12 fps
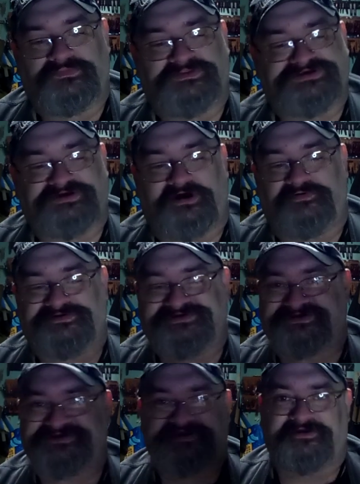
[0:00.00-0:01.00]
It's always
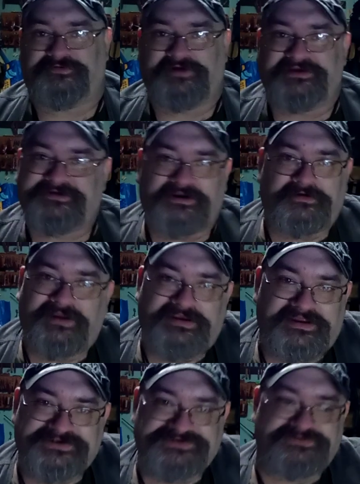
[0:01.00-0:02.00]
just sitting right there, right
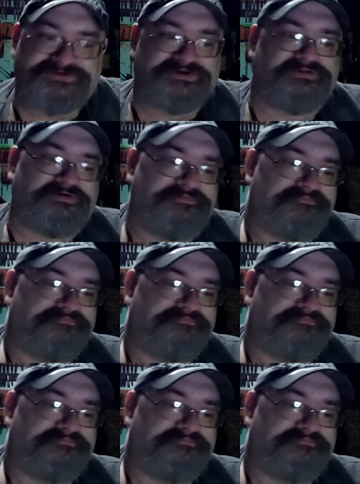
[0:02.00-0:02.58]
next to each other.